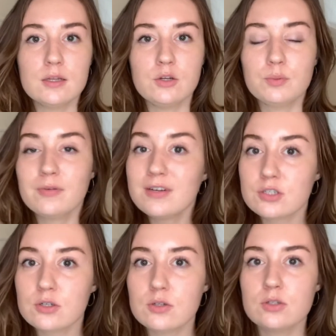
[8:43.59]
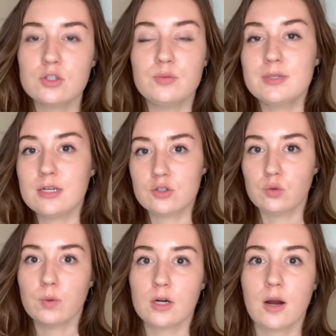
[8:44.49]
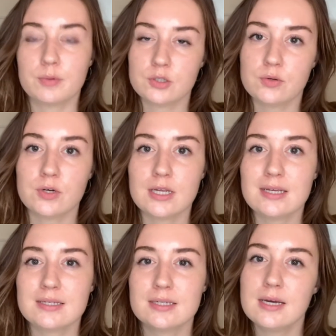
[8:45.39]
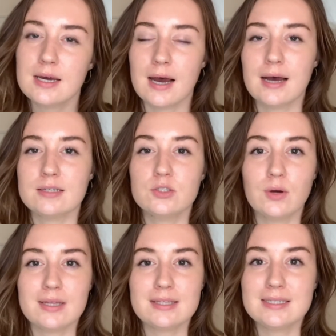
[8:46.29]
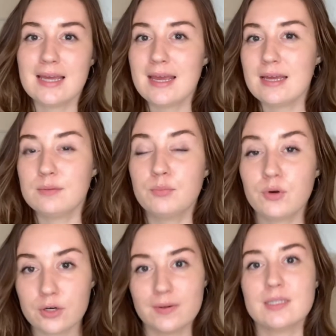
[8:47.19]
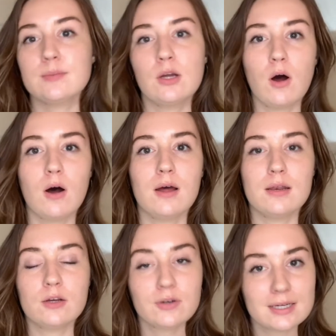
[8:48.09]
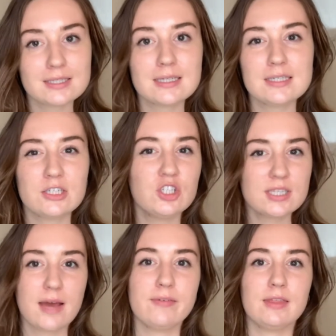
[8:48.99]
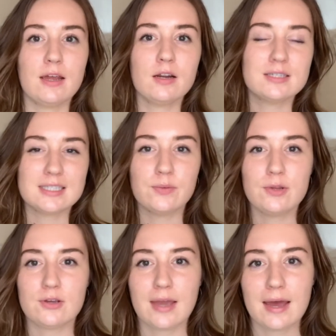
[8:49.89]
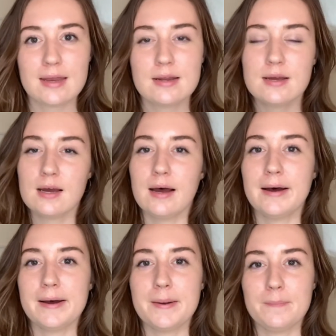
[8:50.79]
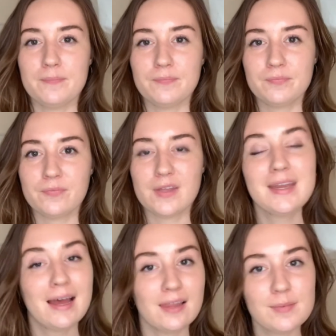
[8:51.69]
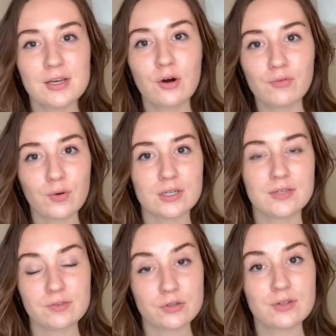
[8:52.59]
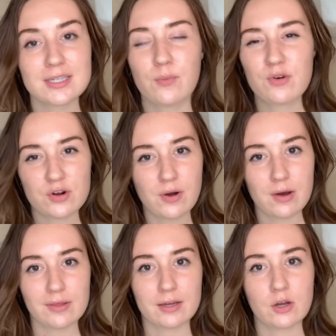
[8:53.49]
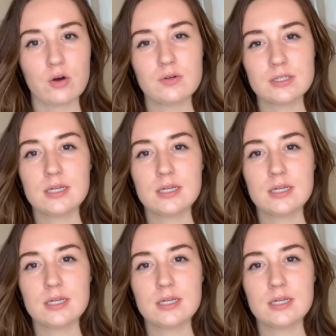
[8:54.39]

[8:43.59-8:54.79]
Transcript: professionals, new potential work opportunities. So I say put your resume on Craigslist and just have it there and see what you get. And yeah, let me know, of course, if you do this. I want to know how that goes.